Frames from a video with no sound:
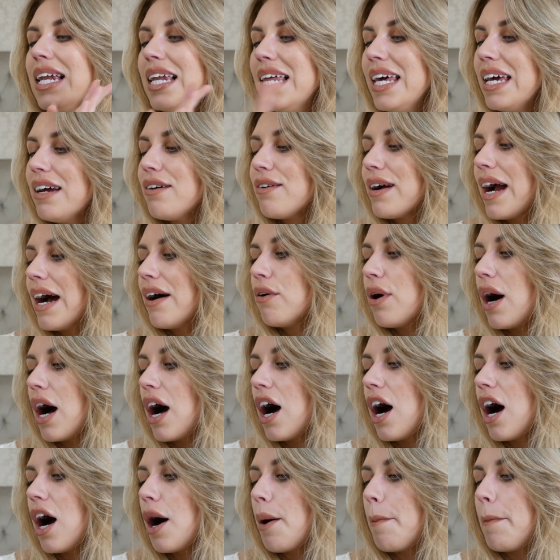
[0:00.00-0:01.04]
clear out
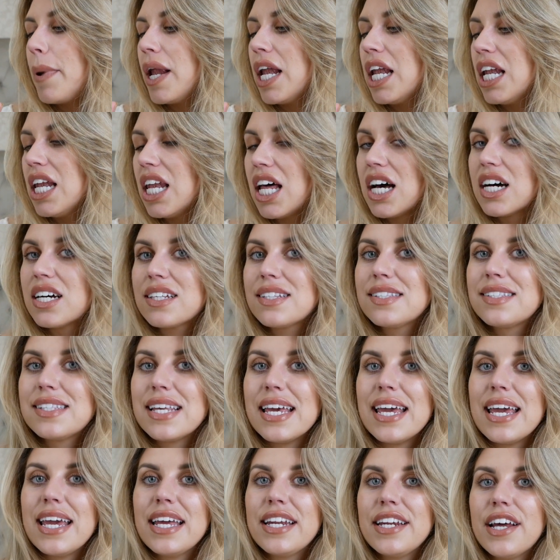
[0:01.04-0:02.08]
our plugs
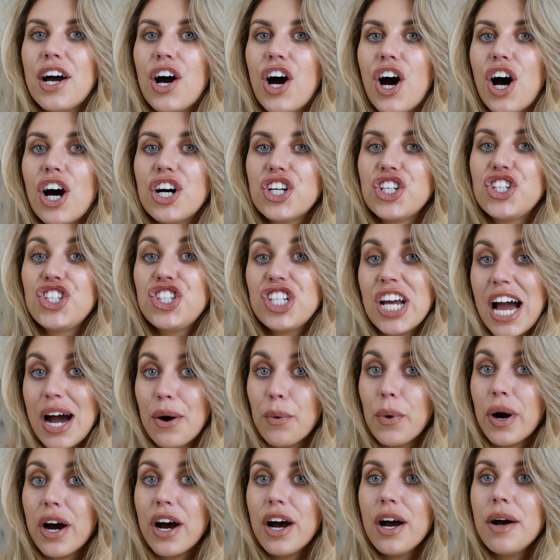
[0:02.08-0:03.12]
in our
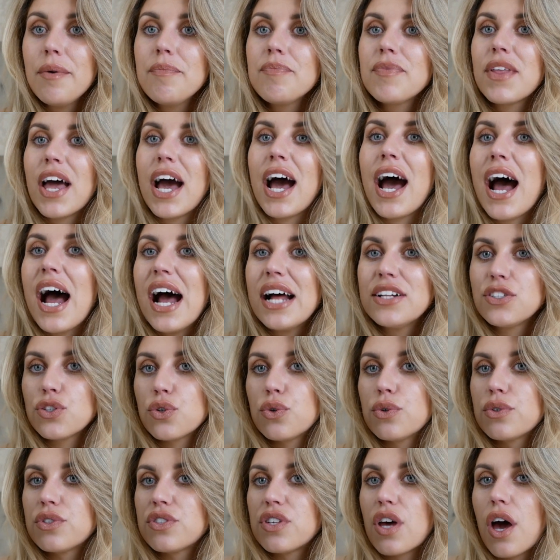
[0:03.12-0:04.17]
shower. And
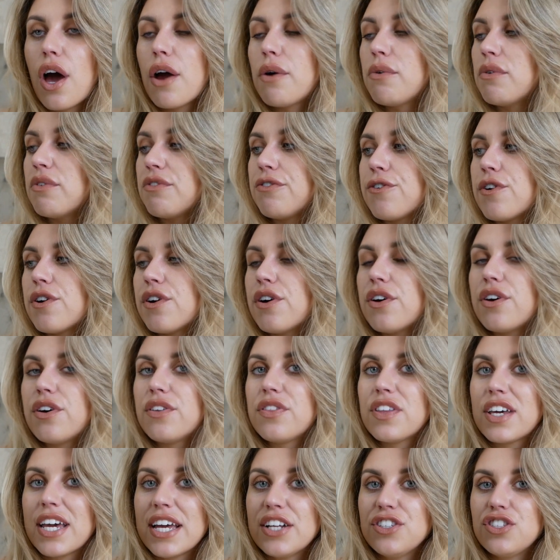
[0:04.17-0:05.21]
also
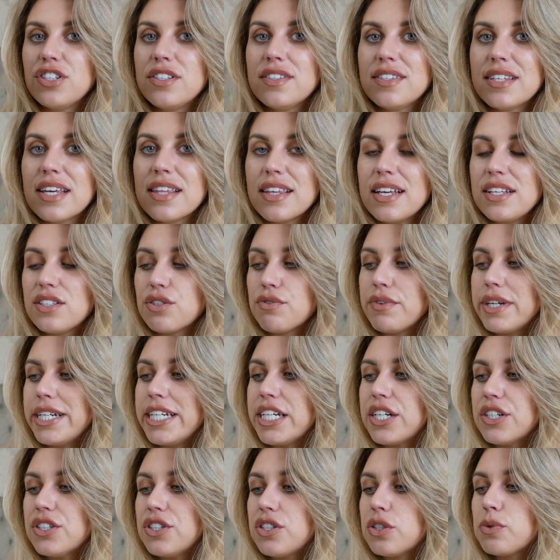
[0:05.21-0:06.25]
for the kitchen sink, these are
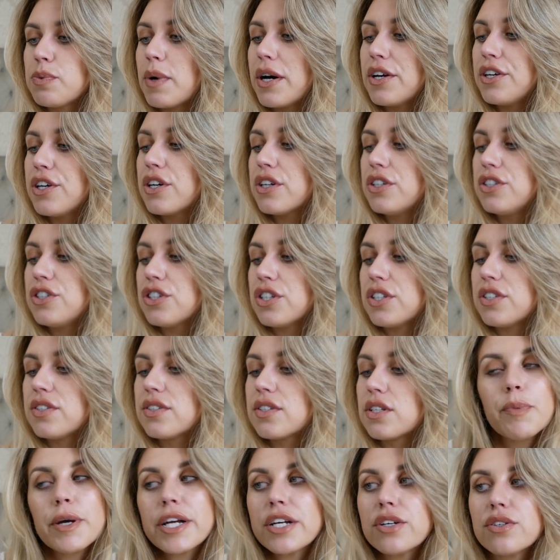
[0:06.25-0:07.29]
really good as well. You can
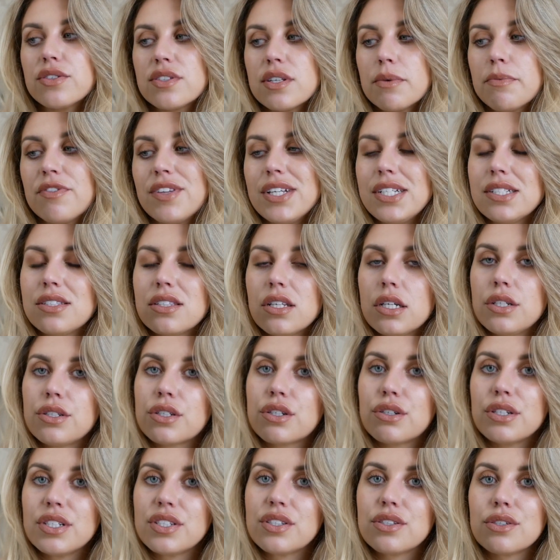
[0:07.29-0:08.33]
just sprinkle some of these soda
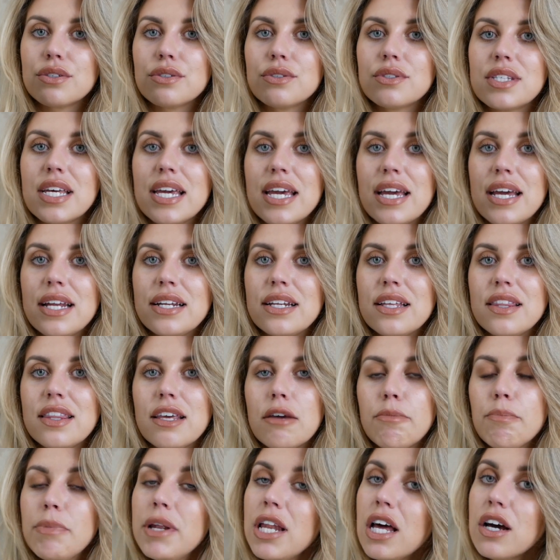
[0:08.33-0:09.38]
crystals in
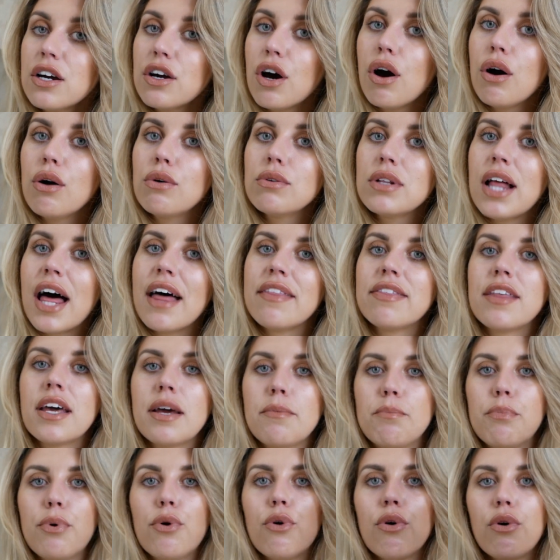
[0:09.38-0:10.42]
the plug hole and
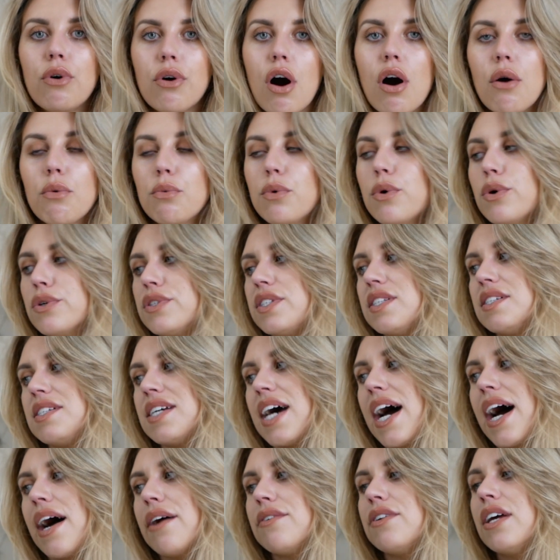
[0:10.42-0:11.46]
then pour hot water
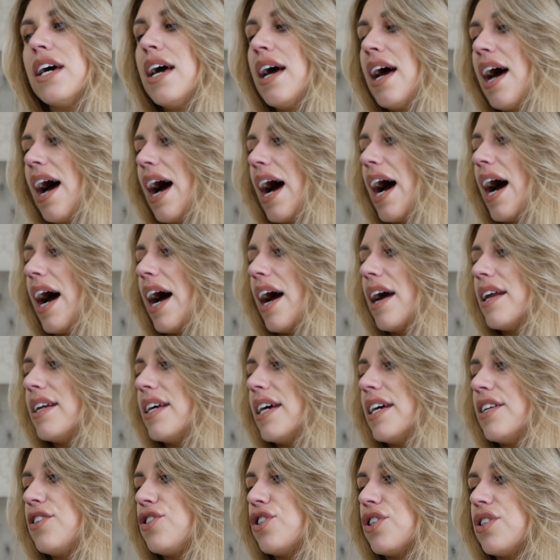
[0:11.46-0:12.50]
down and
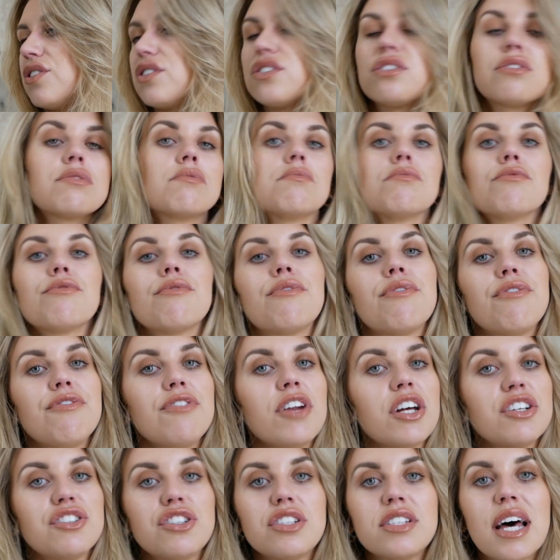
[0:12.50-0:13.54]
it just
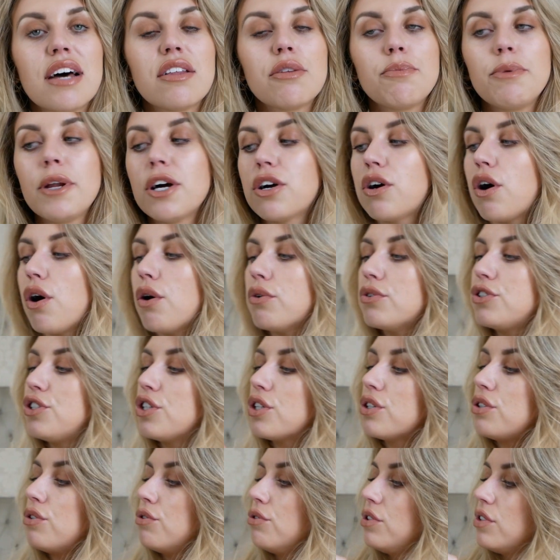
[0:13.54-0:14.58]
flushes out the plug holes.
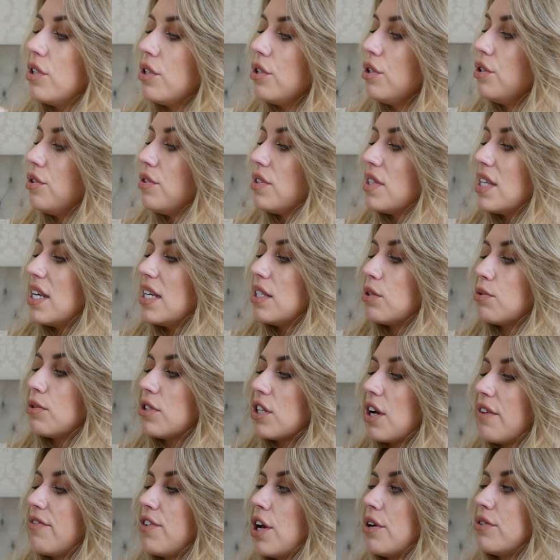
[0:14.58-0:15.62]
You can also use these,
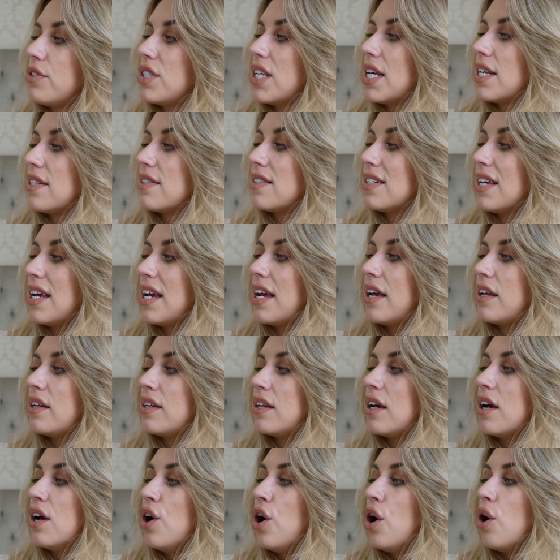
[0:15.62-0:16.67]
which I've noticed,
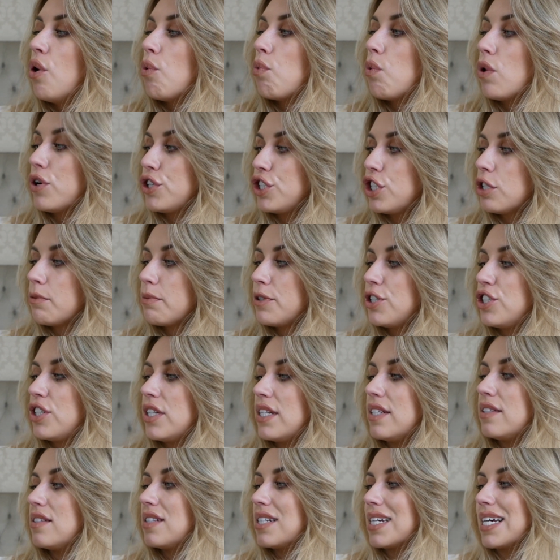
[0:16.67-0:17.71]
in washing
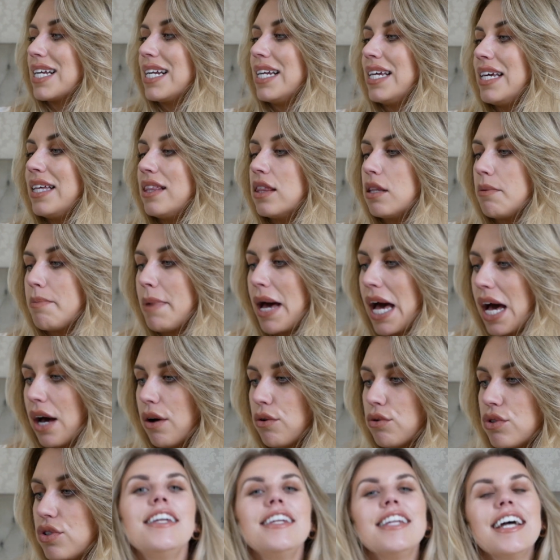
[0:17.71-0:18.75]
machines to clean them
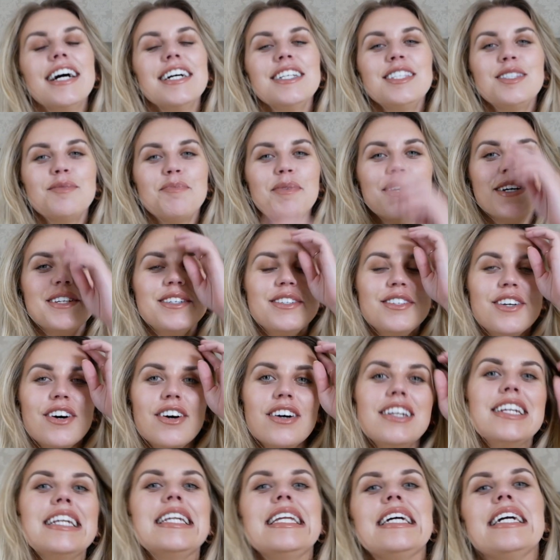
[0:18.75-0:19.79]
out. Last but
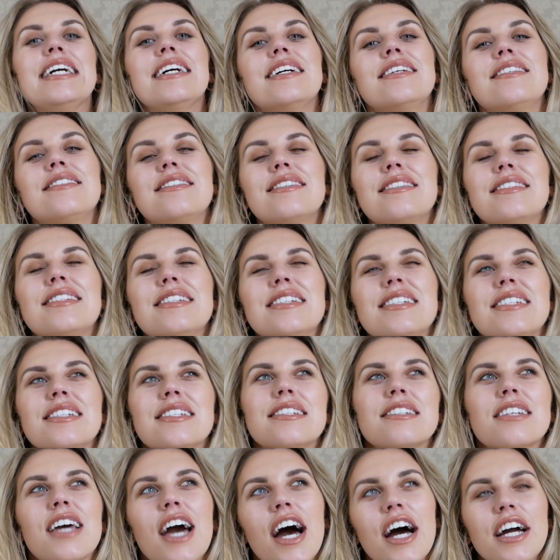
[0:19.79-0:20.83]
not
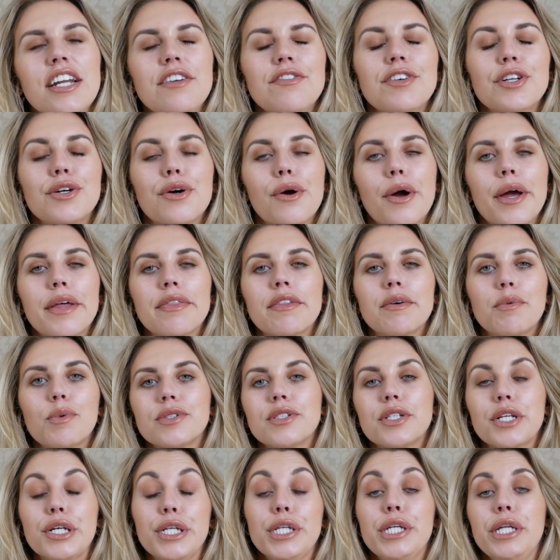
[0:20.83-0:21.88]
least, kind of annoying there
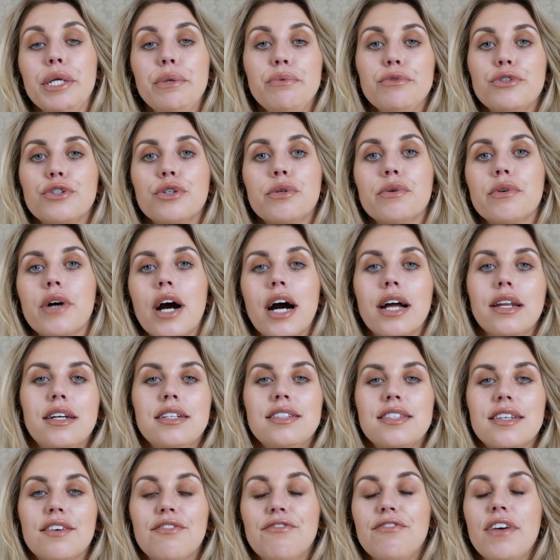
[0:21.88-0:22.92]
wasn't a neutral
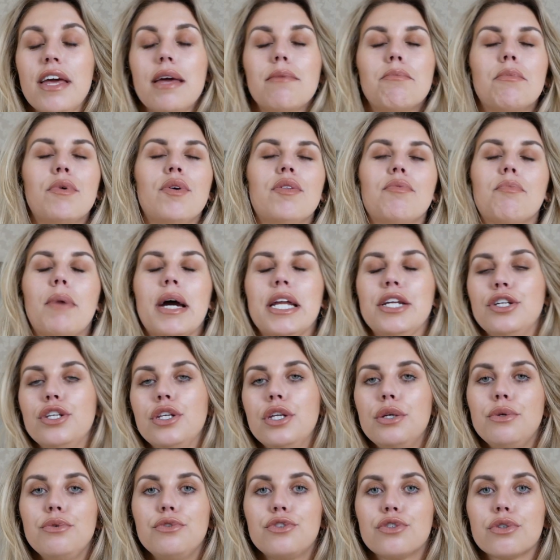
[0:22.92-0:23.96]
colour to fit in with my
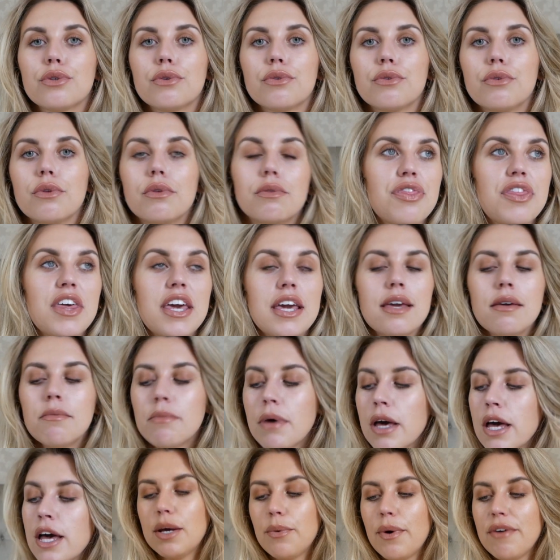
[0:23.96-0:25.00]
neutral
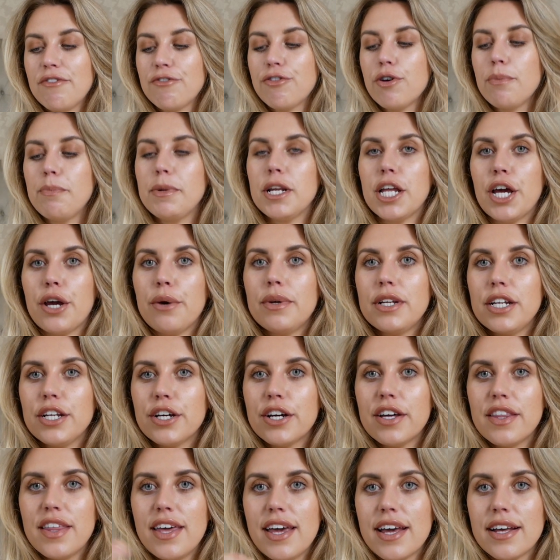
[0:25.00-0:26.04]
theme. I went for blue and
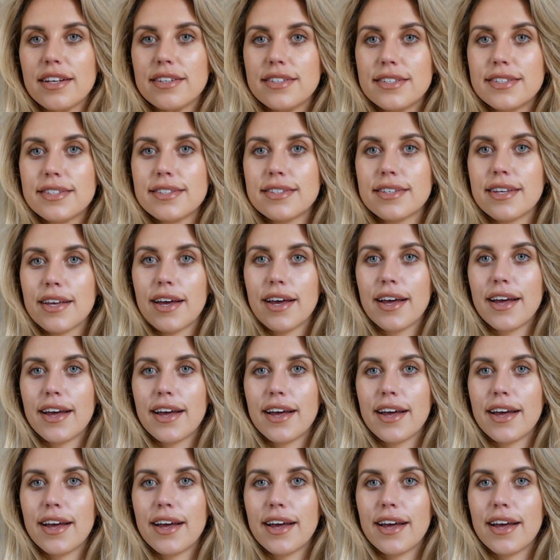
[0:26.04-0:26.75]
look at this.